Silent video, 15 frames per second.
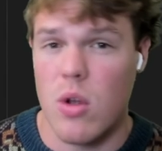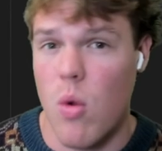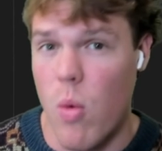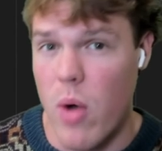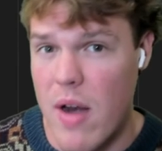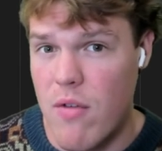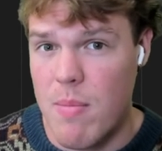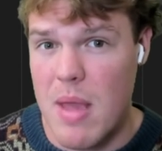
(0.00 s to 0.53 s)

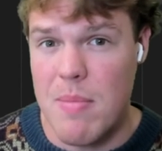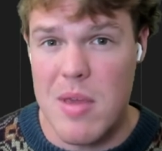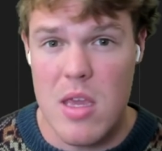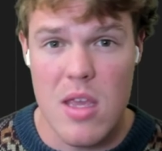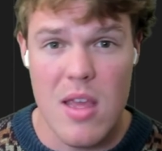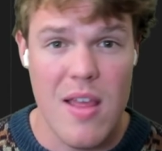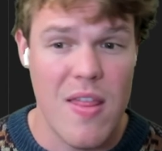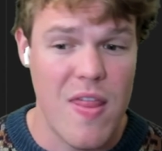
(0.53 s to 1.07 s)
whatever it may
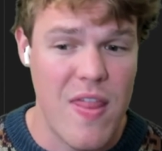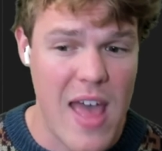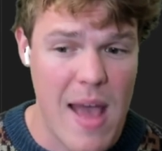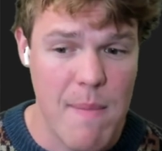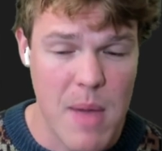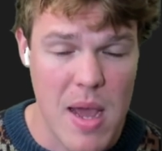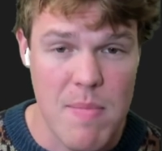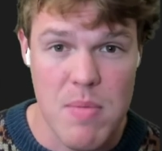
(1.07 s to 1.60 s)
be,
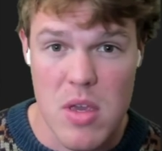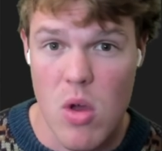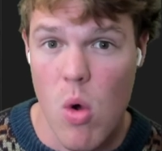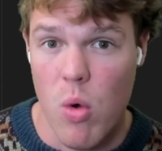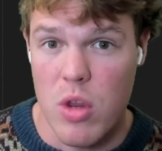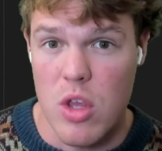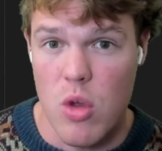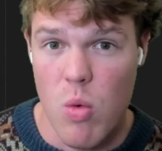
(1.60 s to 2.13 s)
that might be
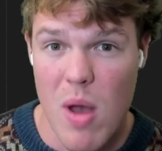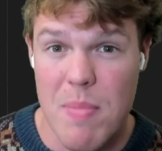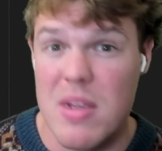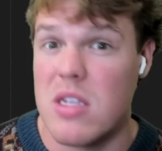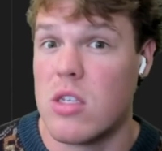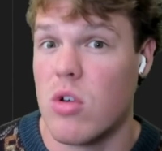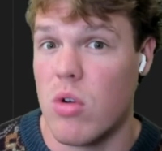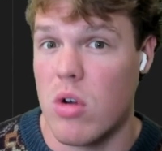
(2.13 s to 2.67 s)
holding you up in
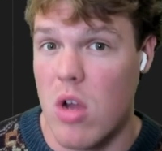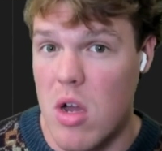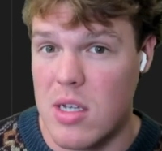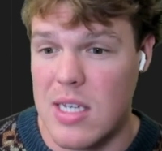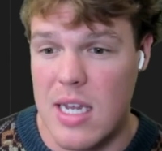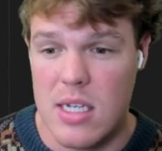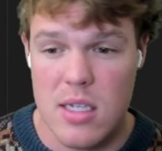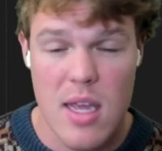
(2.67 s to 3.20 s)
certain
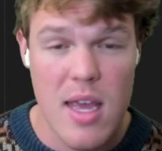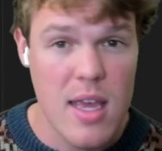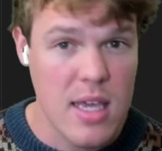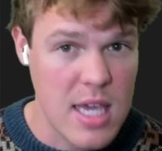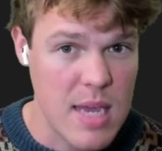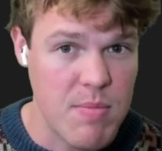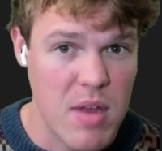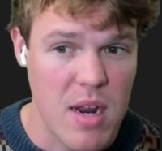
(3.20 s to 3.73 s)
contexts.
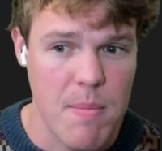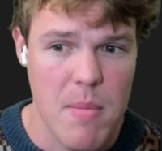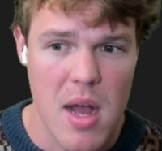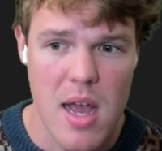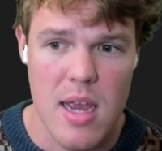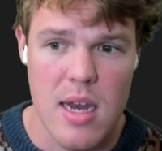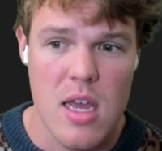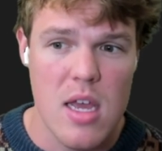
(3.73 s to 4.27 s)
Keep that in
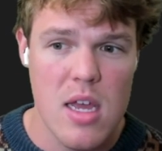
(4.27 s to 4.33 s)
mind.